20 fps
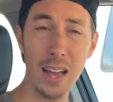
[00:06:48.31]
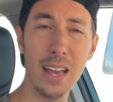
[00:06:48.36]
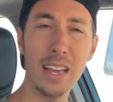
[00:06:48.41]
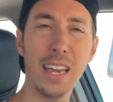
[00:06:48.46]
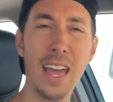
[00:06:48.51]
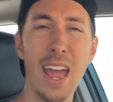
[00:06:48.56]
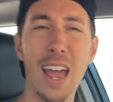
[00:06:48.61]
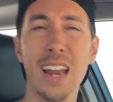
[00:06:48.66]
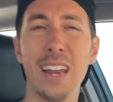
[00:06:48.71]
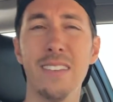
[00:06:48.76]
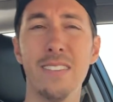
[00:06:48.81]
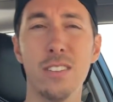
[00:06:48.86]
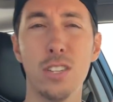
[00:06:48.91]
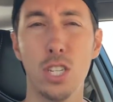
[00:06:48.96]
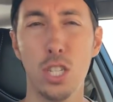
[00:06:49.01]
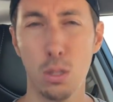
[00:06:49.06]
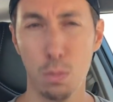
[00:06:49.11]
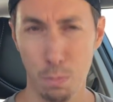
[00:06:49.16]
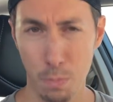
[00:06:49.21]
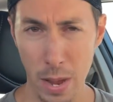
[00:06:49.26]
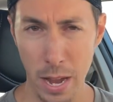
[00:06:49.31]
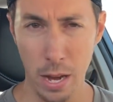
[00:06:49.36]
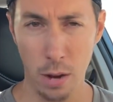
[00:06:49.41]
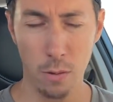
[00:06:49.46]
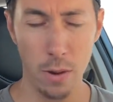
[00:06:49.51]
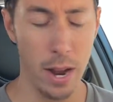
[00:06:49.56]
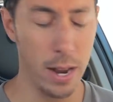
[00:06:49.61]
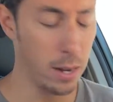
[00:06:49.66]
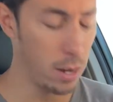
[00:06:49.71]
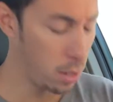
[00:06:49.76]
It can't even speak
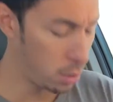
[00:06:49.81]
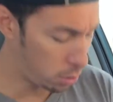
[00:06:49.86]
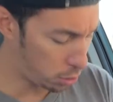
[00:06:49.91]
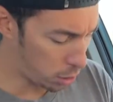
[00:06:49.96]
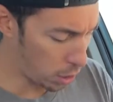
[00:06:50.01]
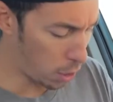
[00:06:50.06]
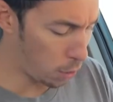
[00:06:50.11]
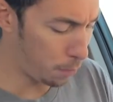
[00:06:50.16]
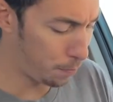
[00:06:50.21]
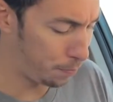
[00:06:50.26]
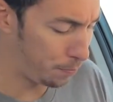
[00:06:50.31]
right. So